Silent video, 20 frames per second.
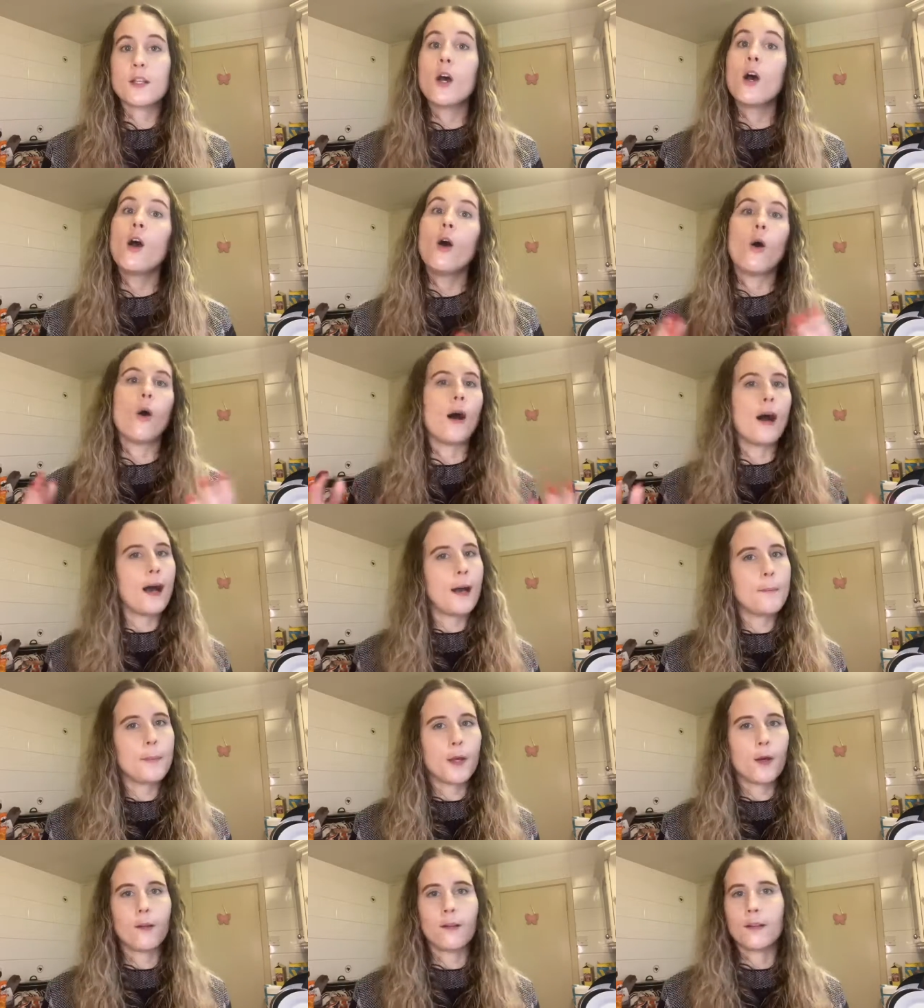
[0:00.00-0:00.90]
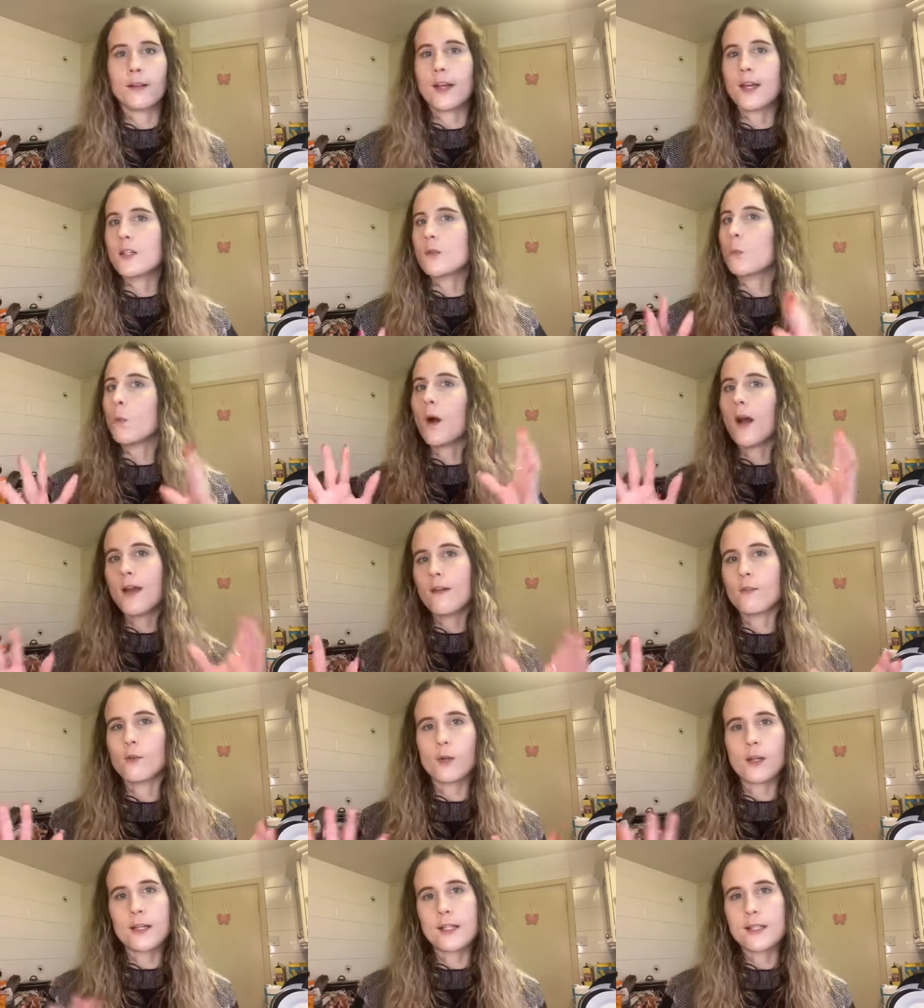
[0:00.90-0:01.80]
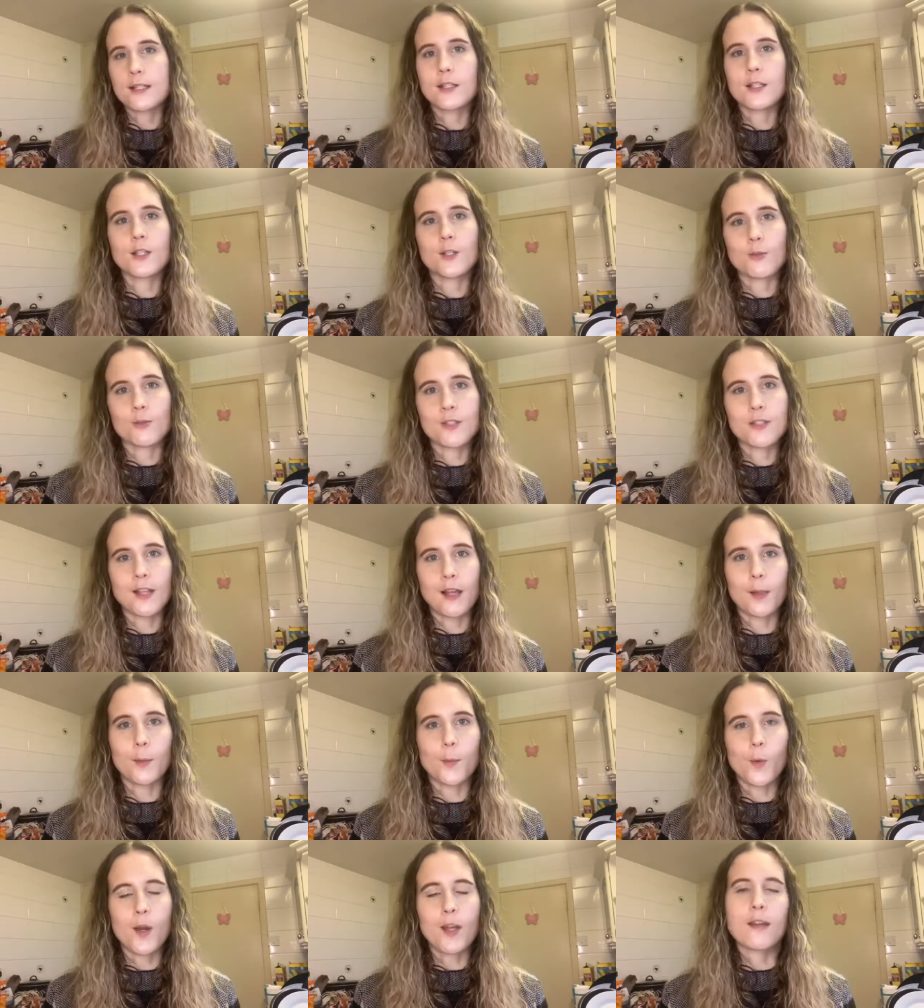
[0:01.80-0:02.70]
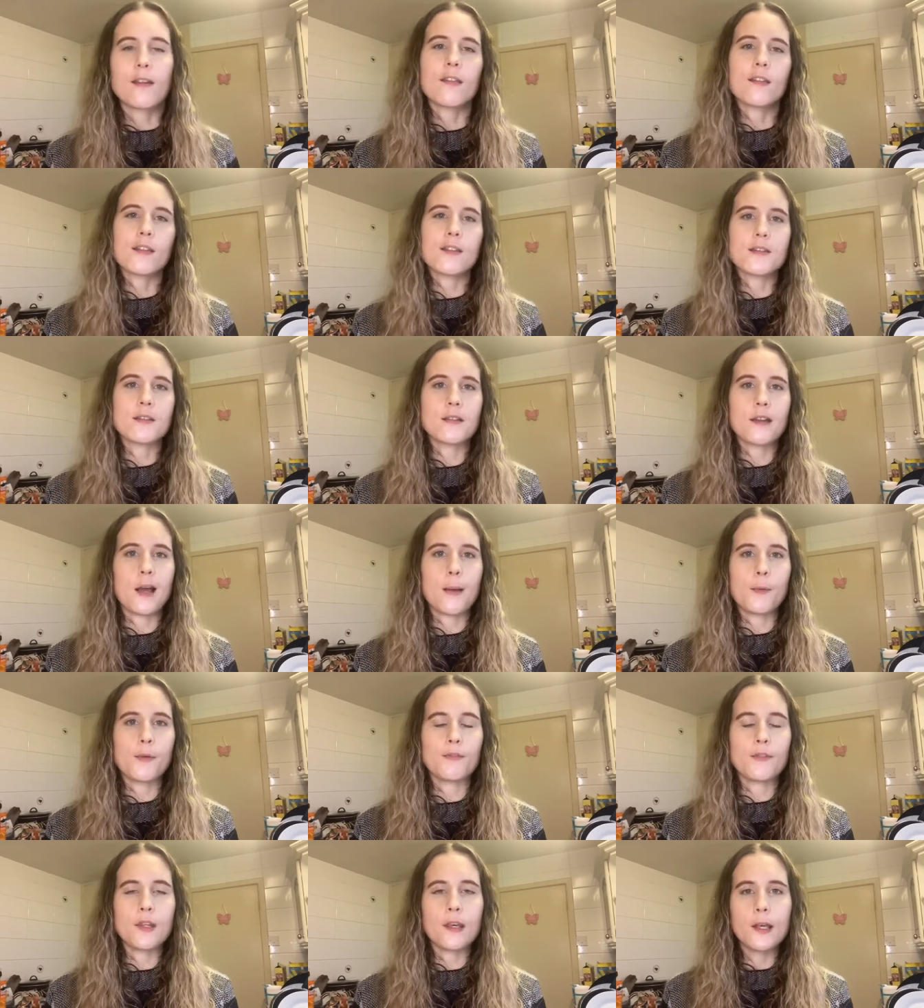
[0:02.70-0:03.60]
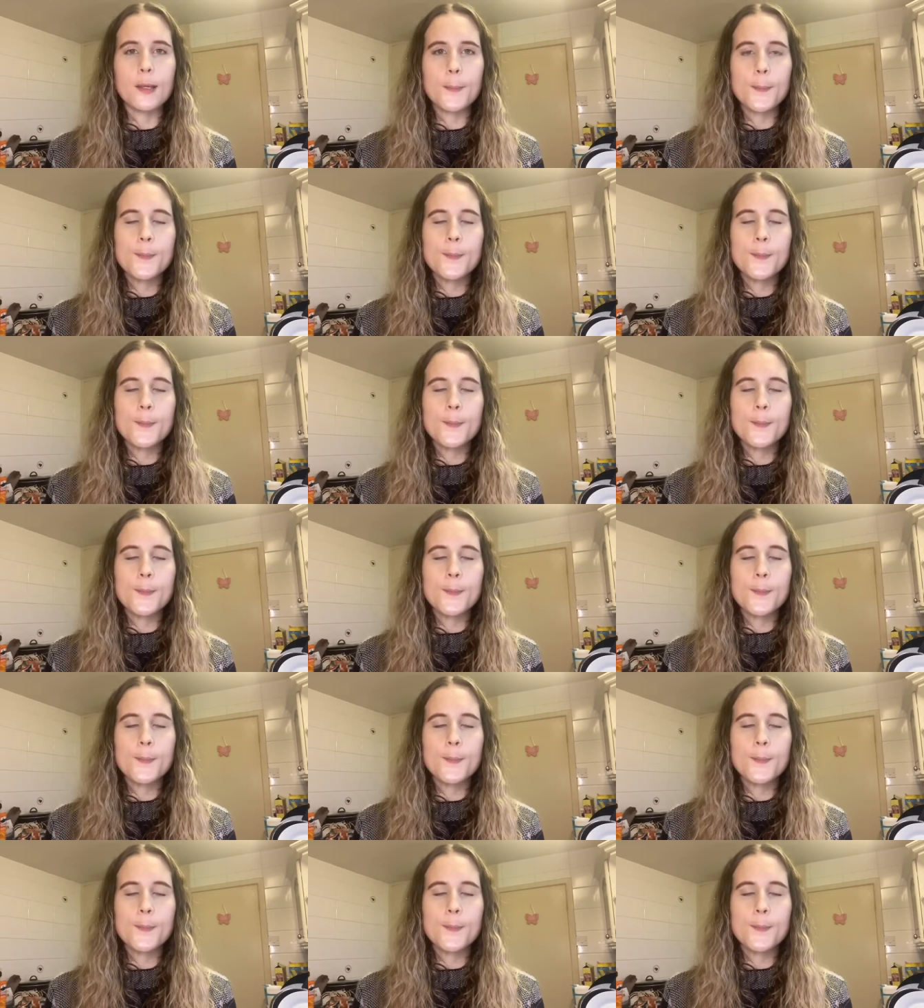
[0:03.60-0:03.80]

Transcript: or Happy Holidays, whatever it is that you celebrate at this time of year.